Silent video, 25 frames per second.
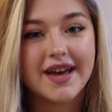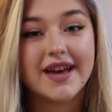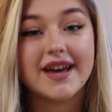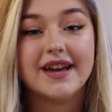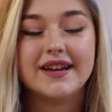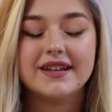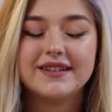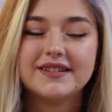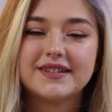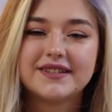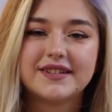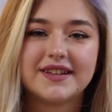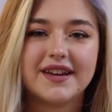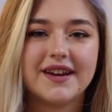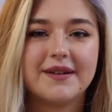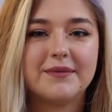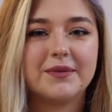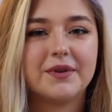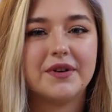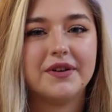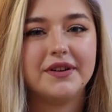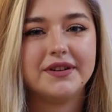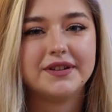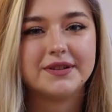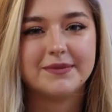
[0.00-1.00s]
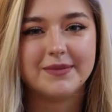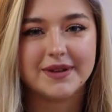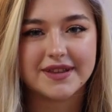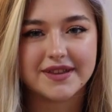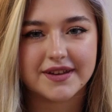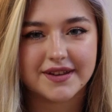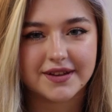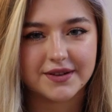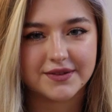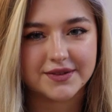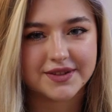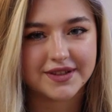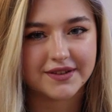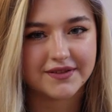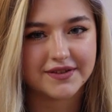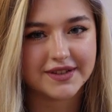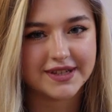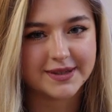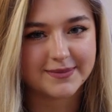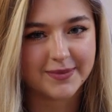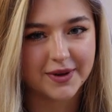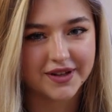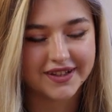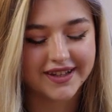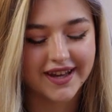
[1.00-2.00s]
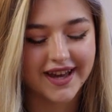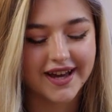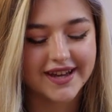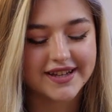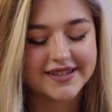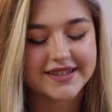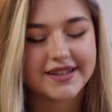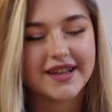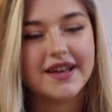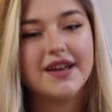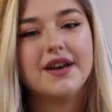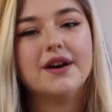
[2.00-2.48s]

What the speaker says: and today I'm going to be the host of this podcast.